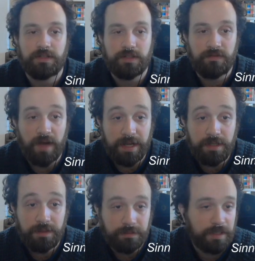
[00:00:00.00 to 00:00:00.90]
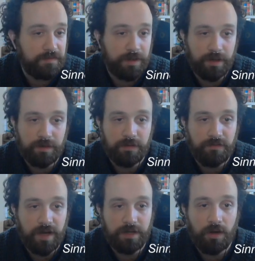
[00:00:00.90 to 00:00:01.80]

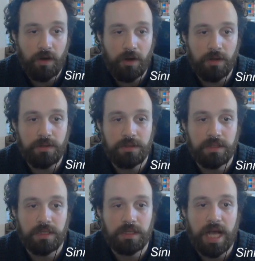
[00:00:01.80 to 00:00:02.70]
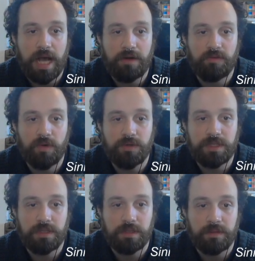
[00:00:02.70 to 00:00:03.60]
find all
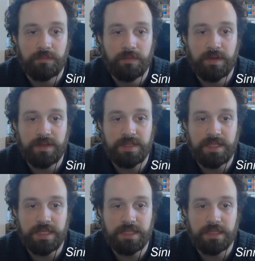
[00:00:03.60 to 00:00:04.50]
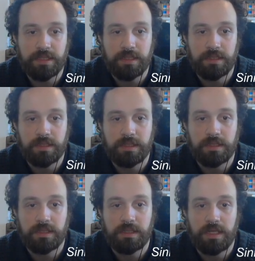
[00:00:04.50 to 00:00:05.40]
outermost parentheses
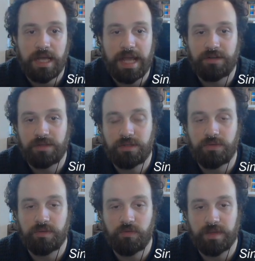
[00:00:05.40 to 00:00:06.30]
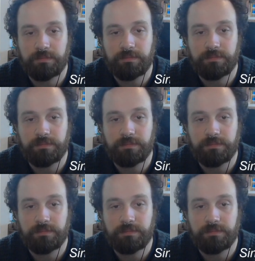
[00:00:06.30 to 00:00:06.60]
and to remove them.